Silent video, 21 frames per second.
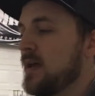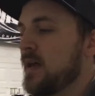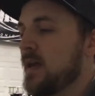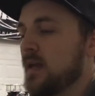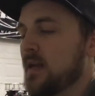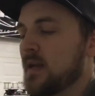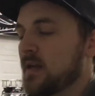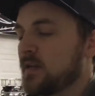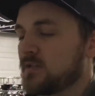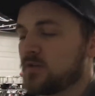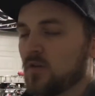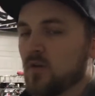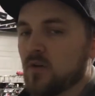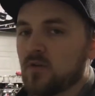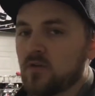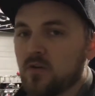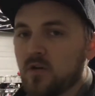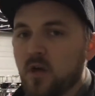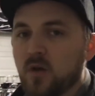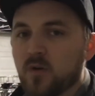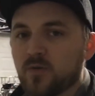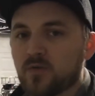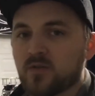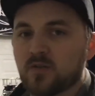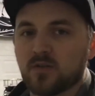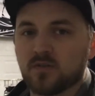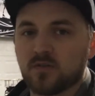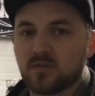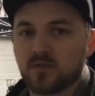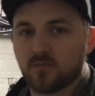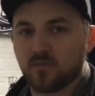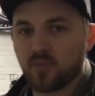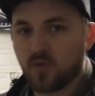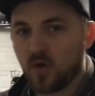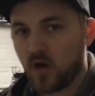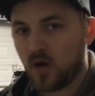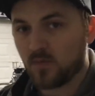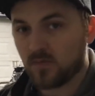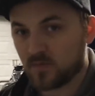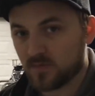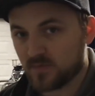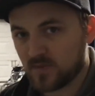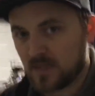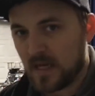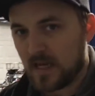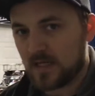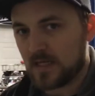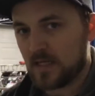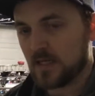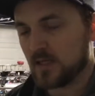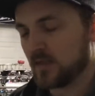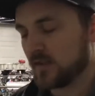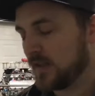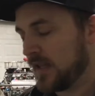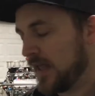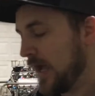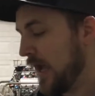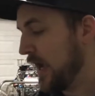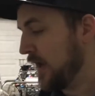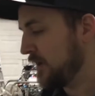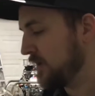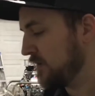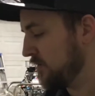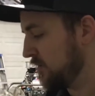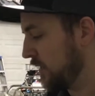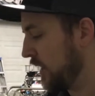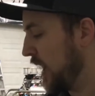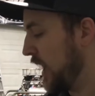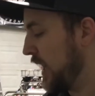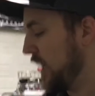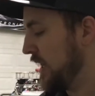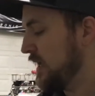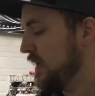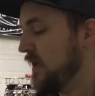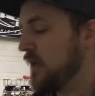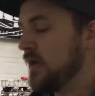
and I started noticing some problems I didn't like, okay?